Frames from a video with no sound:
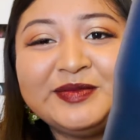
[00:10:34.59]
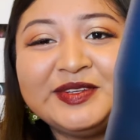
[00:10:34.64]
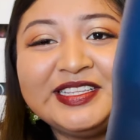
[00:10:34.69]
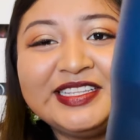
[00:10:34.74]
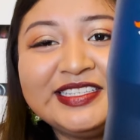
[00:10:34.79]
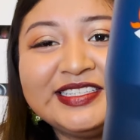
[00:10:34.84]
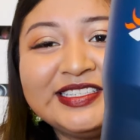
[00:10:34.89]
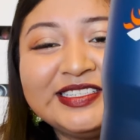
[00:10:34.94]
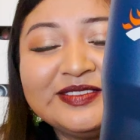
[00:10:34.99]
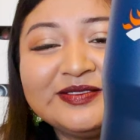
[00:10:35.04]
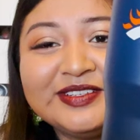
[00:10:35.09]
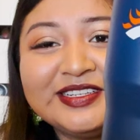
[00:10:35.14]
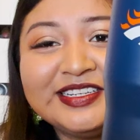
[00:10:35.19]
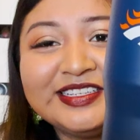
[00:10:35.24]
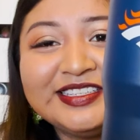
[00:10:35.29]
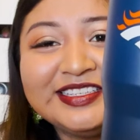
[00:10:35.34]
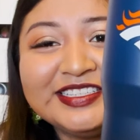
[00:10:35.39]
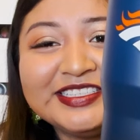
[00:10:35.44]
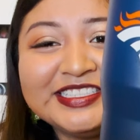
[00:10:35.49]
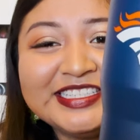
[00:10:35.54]
but this is what
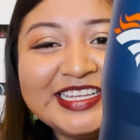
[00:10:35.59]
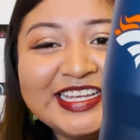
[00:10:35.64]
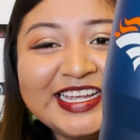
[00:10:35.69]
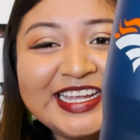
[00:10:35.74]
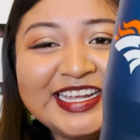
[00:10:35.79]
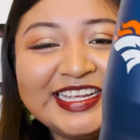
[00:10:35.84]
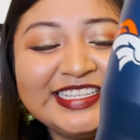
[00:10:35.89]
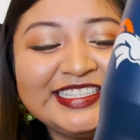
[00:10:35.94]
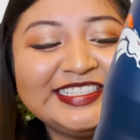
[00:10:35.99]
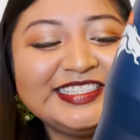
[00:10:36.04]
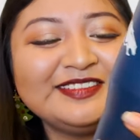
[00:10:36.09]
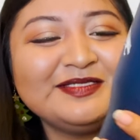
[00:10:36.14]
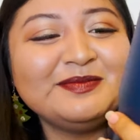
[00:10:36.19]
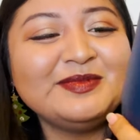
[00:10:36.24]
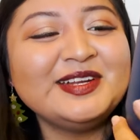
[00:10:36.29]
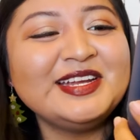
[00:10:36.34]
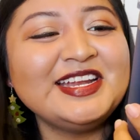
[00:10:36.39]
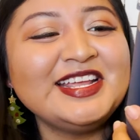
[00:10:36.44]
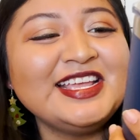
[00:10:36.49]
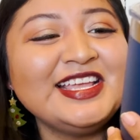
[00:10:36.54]
it looks like. It's so
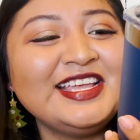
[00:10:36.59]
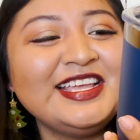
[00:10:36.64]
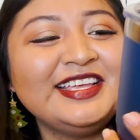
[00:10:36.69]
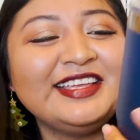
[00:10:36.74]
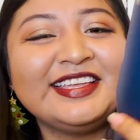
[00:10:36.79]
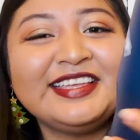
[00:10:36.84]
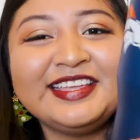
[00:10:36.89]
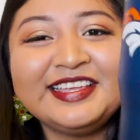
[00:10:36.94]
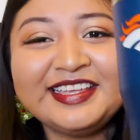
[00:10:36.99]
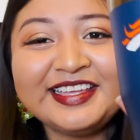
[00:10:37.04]
pretty.